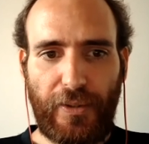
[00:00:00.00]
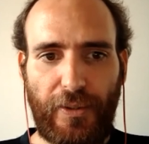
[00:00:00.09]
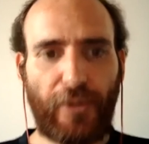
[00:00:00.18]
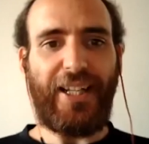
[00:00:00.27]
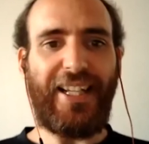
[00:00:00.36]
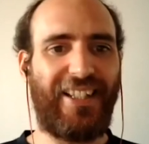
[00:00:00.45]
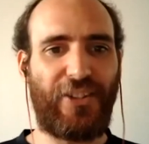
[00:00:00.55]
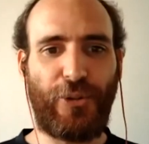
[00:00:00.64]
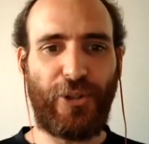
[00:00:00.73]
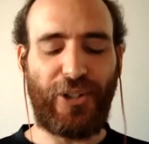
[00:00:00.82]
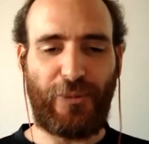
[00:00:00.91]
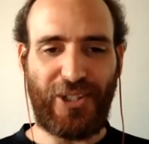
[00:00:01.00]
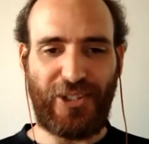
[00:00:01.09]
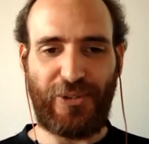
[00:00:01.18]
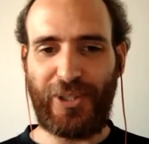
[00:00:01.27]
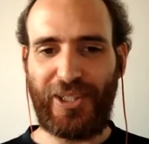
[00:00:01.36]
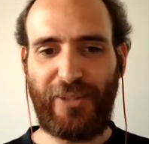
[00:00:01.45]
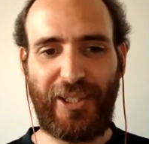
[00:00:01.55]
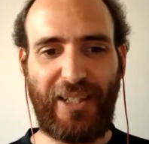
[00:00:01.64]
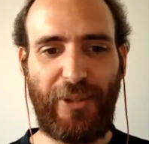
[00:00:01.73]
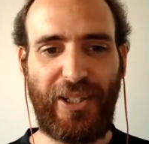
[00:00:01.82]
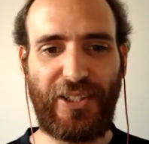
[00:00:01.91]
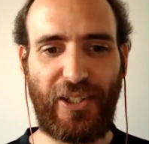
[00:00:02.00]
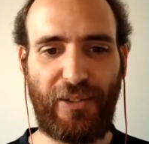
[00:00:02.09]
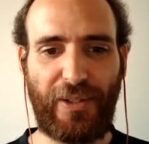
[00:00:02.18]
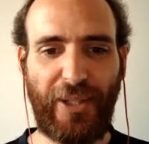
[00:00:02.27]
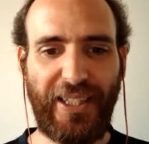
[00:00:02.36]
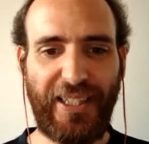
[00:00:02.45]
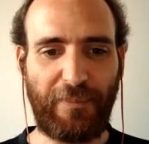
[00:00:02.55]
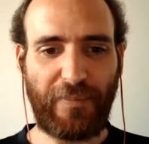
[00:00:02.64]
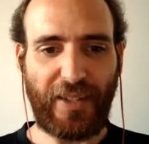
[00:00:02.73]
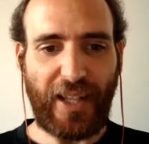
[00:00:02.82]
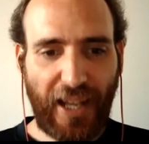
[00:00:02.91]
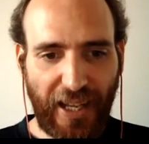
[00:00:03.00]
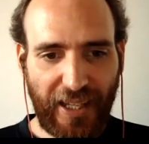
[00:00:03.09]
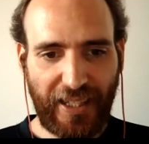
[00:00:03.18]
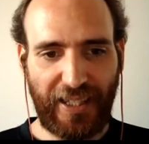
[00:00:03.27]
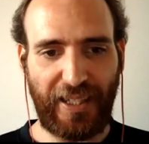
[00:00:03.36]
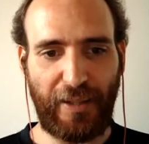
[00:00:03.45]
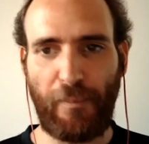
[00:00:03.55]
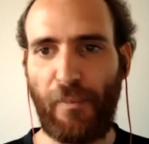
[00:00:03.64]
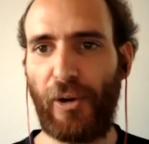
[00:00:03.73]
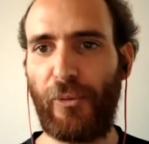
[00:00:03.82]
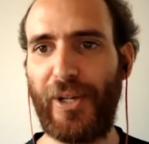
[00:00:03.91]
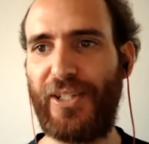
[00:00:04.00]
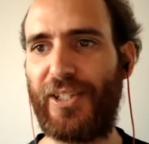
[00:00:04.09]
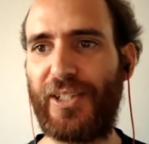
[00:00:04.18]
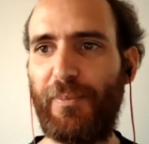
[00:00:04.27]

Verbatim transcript: okay, and the two other questions for the one that we solved already. Uh, more questions,